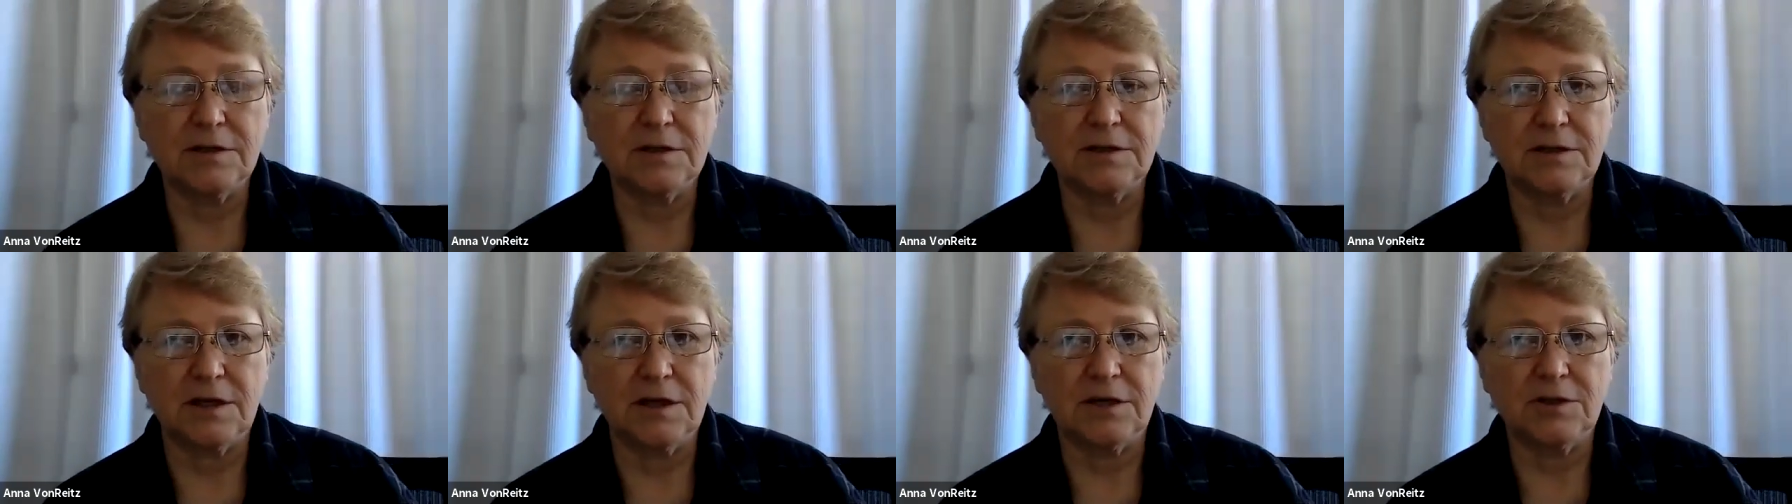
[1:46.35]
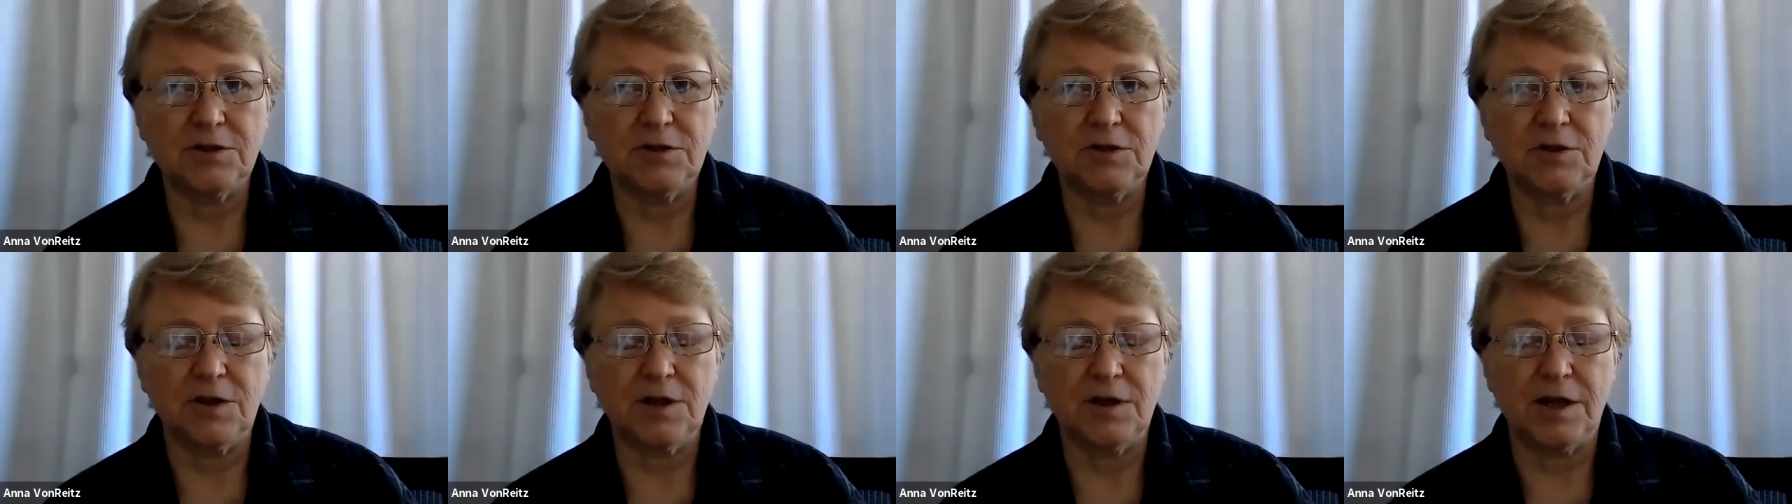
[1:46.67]

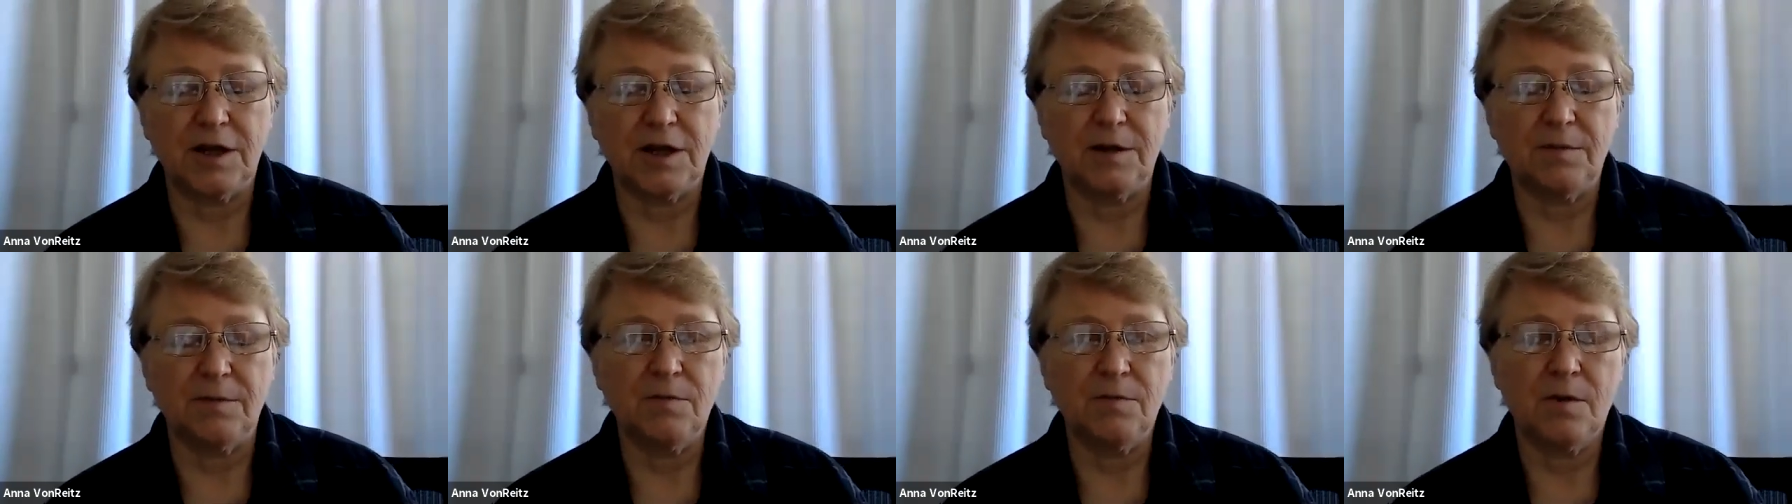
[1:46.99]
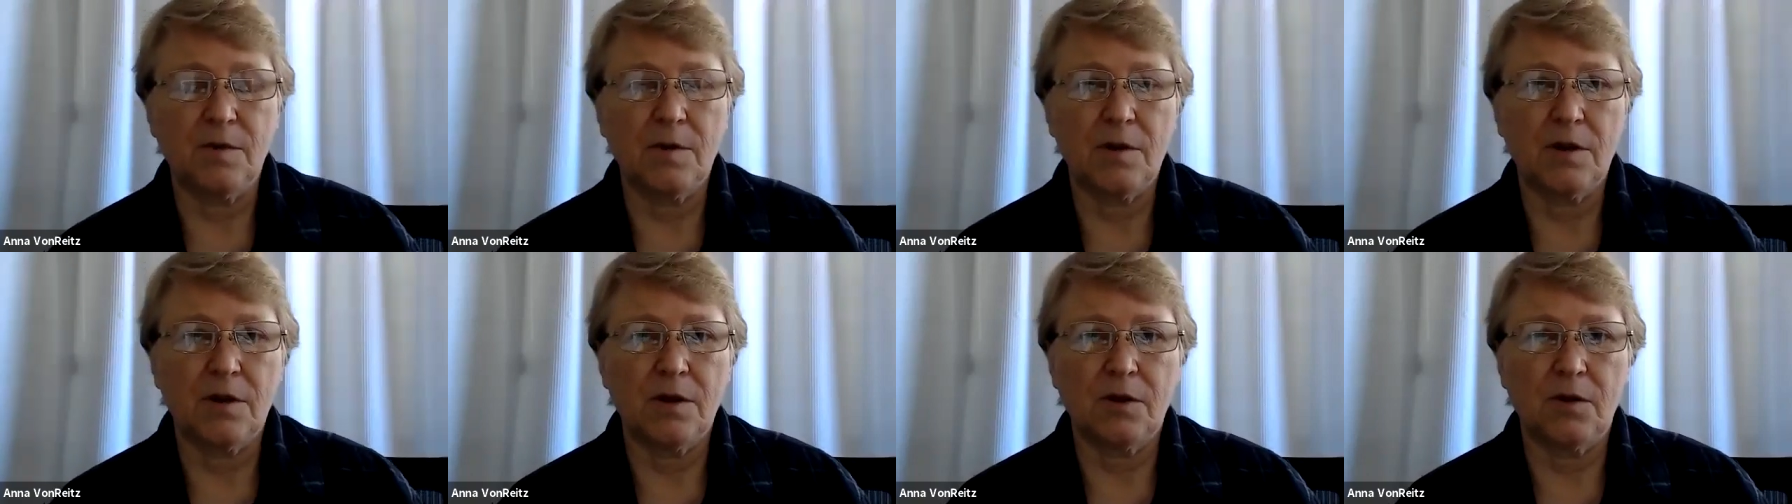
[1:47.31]
essentially
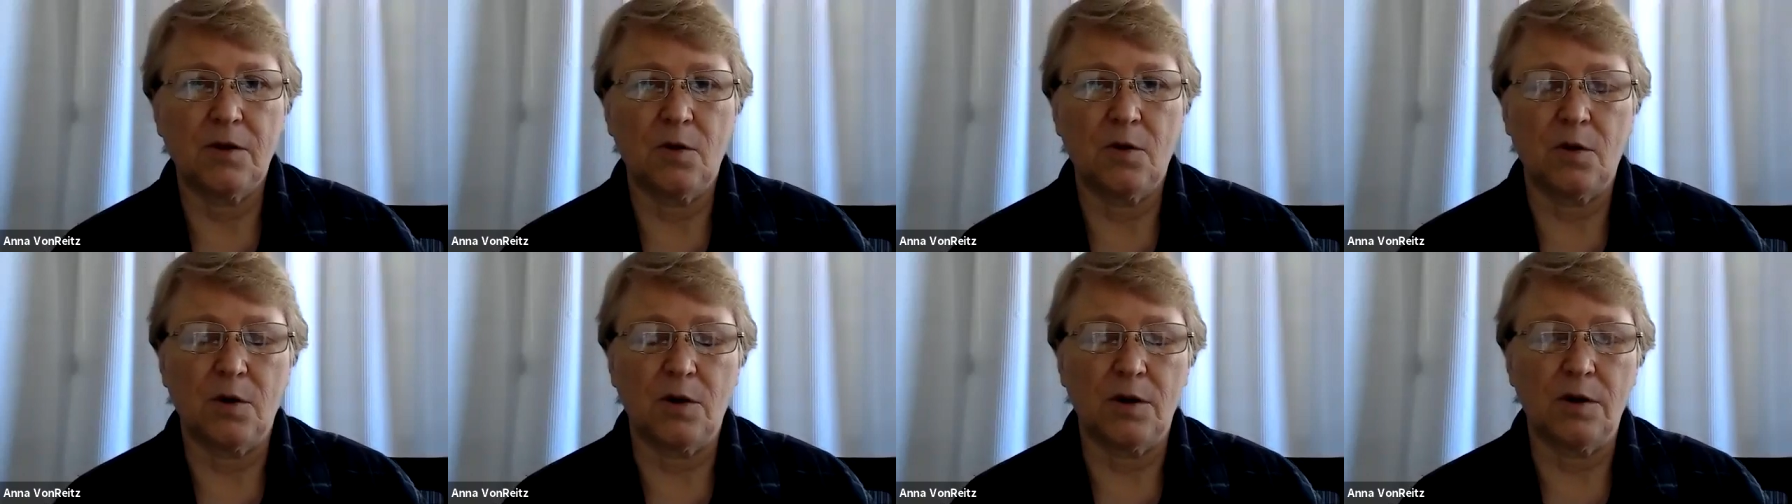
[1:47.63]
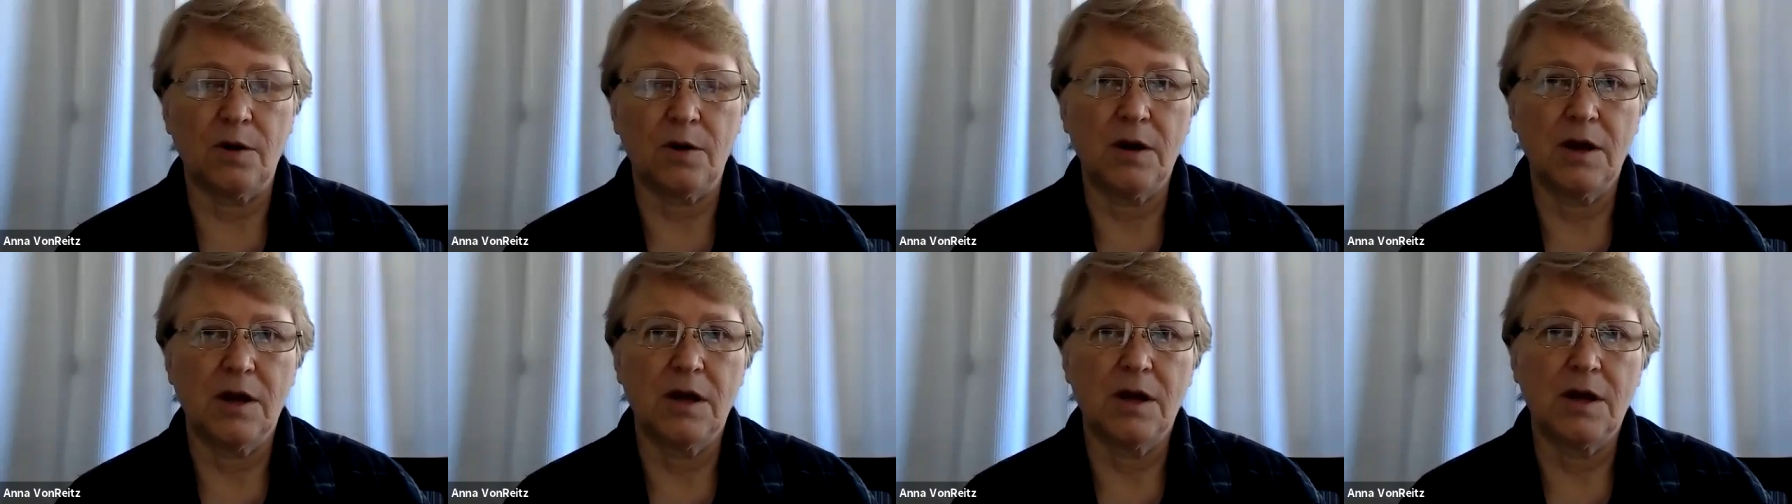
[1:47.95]

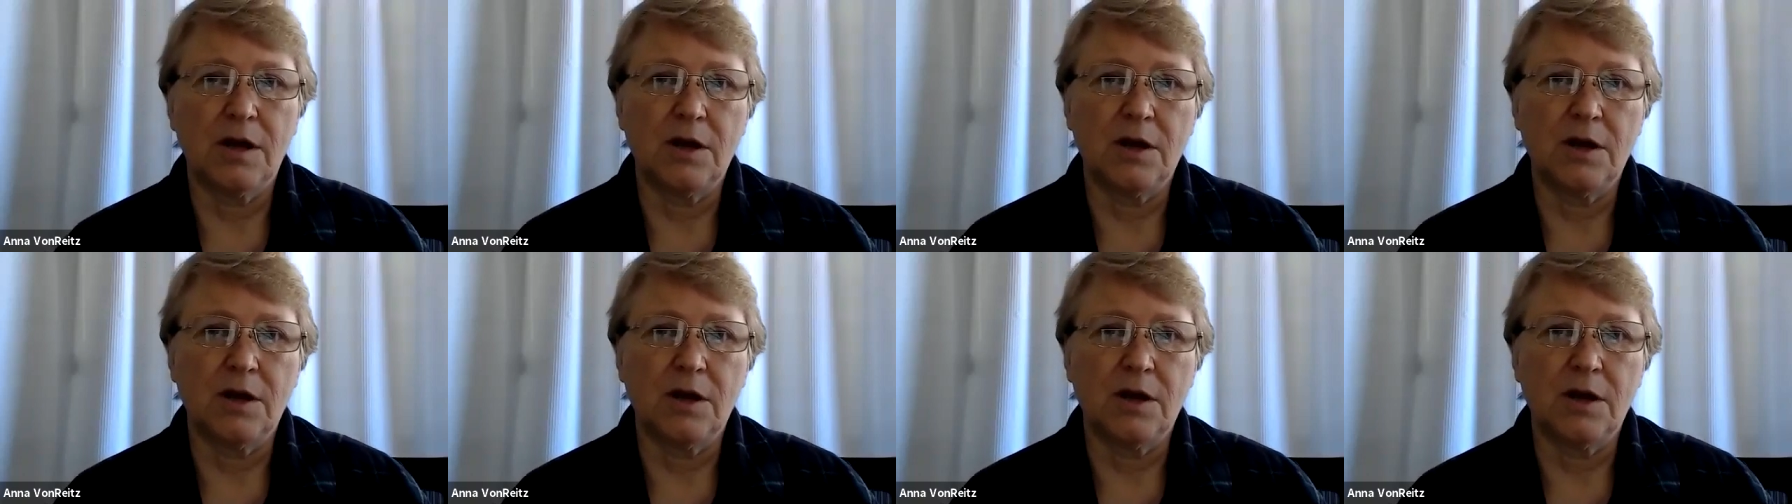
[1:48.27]
your